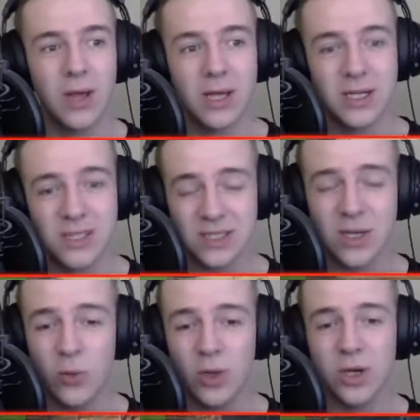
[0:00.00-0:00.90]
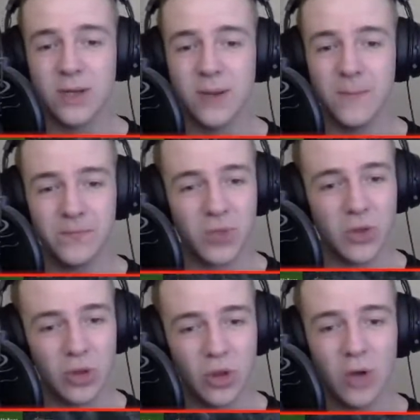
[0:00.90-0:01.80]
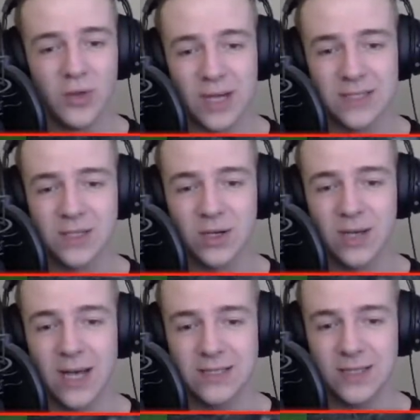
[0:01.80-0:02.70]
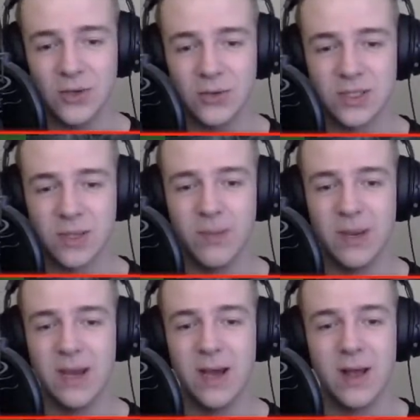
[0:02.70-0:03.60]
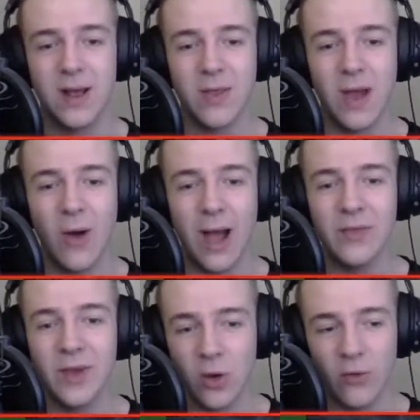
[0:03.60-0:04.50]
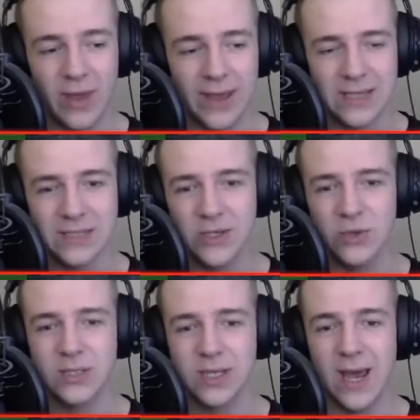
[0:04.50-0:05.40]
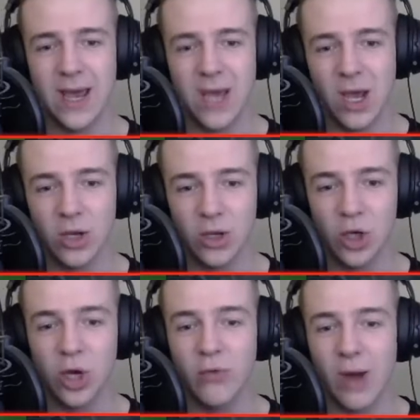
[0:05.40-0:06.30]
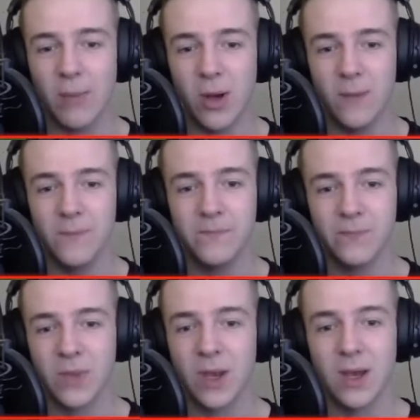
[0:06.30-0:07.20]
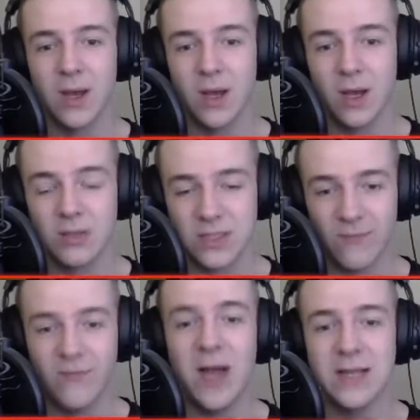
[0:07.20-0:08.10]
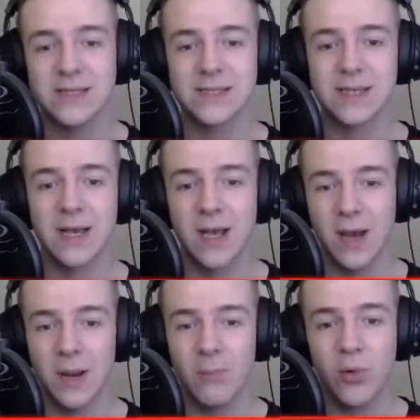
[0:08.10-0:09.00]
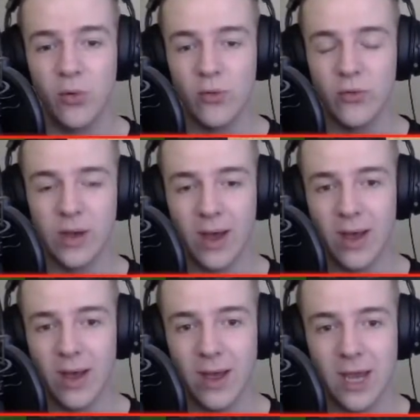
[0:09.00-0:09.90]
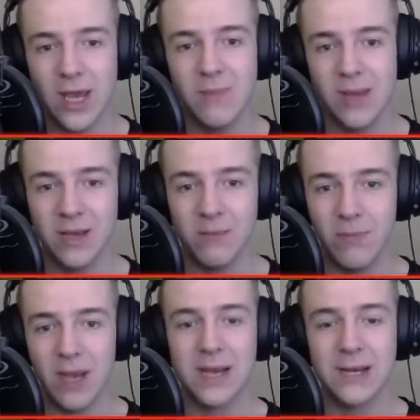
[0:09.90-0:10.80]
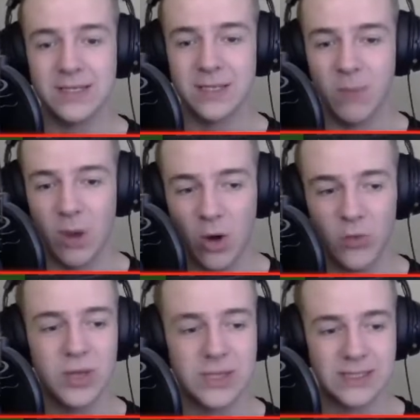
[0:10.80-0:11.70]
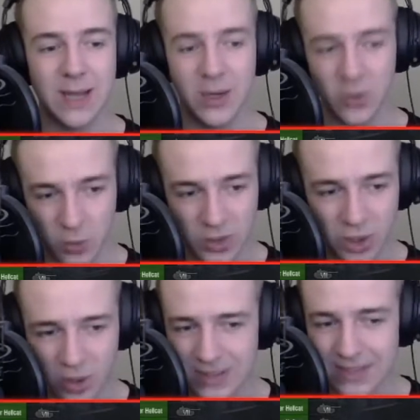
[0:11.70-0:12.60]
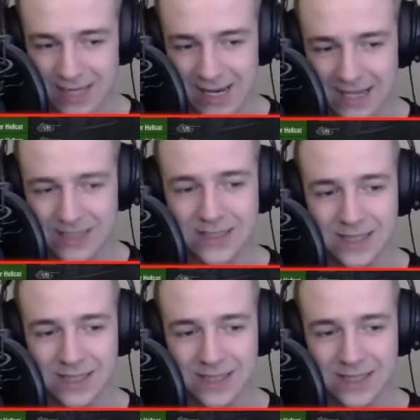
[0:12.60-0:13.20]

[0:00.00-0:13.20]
Still good, not as good as it used to be. Now Adek over here is using a gun rammer, some vents, an improved aiming mechanism on this tank, which honestly is